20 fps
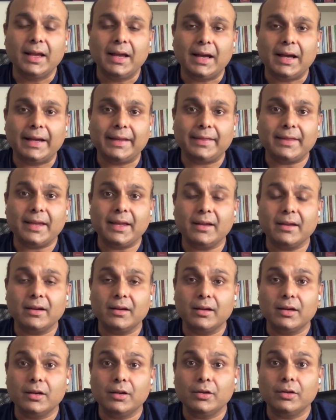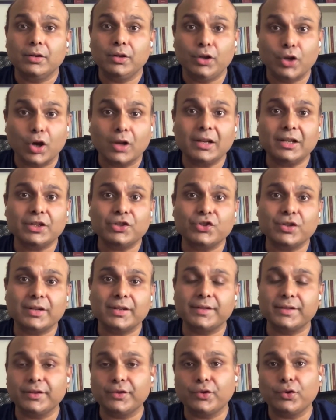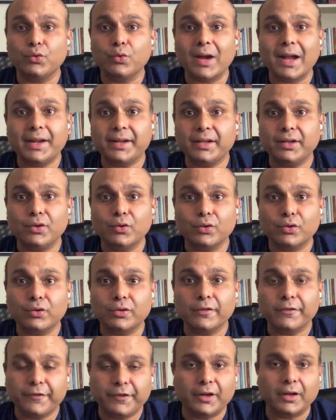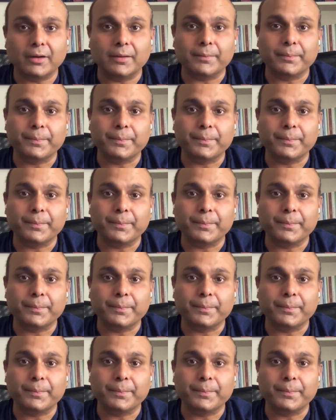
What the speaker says: I think knowledge is the true antidote to fear.